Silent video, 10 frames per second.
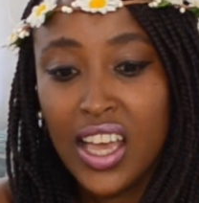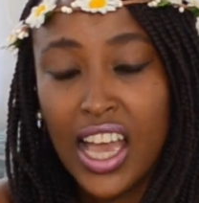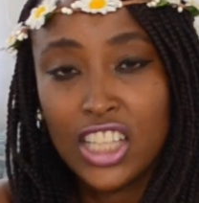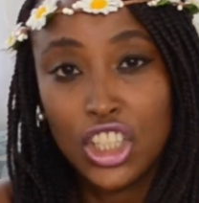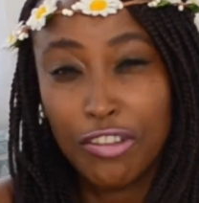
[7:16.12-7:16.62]

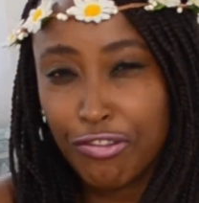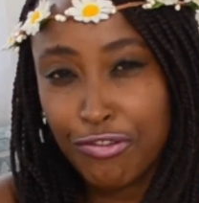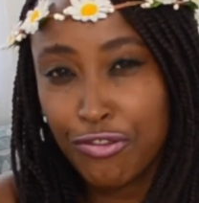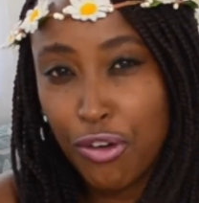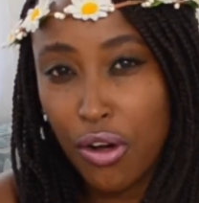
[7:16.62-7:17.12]
And she
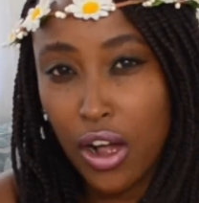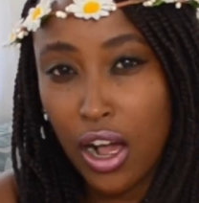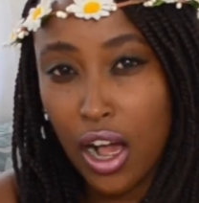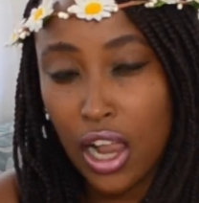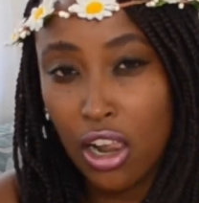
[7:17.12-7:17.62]
fought
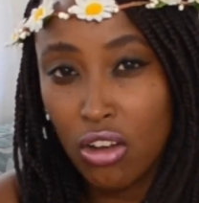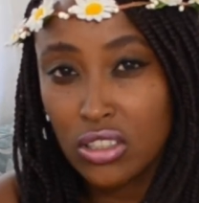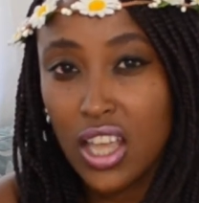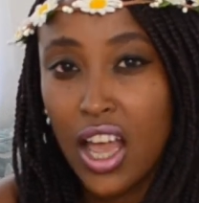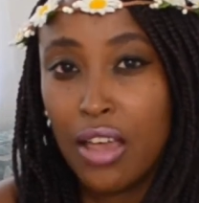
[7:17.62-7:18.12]
a long
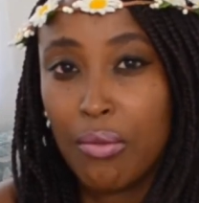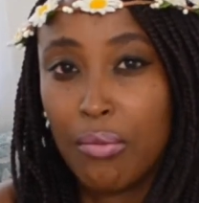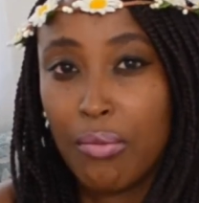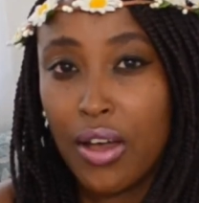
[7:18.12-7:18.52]
time